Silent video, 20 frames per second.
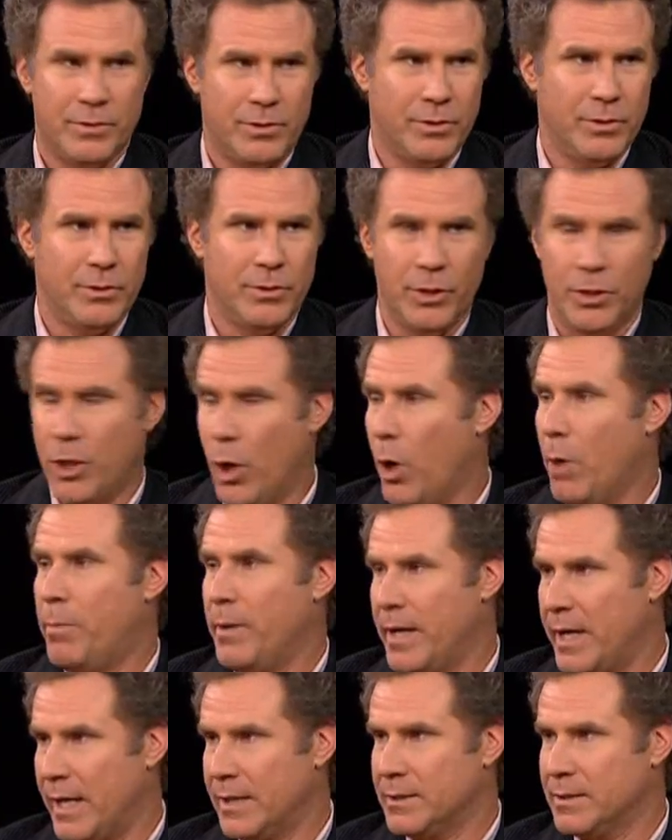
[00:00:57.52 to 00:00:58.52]
to, comedic to, to go
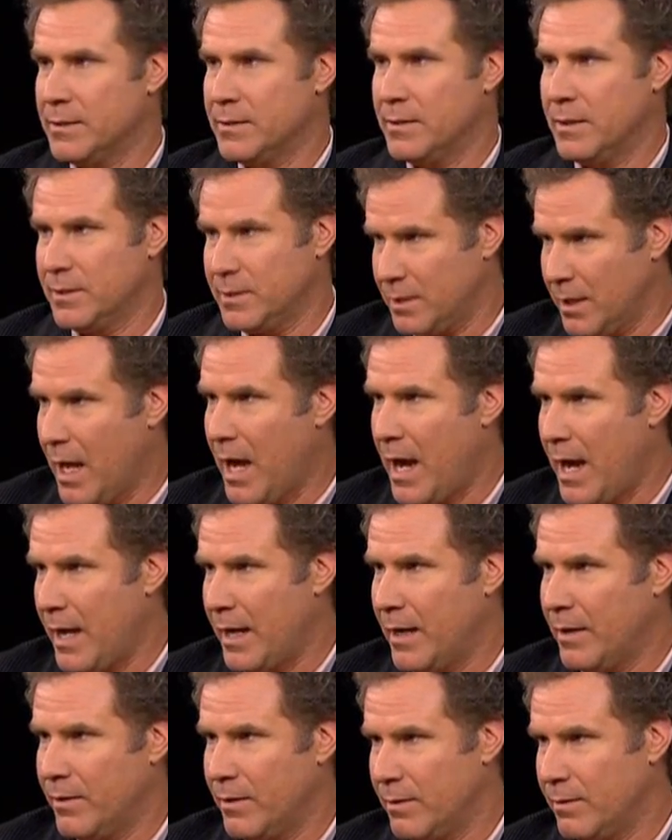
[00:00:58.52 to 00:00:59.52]
up against the
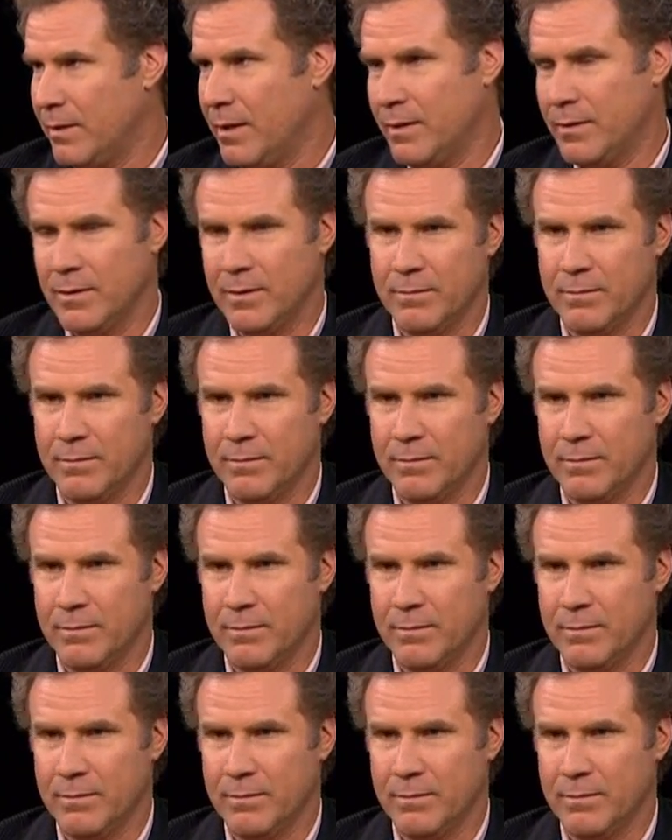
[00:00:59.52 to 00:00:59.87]
slang and the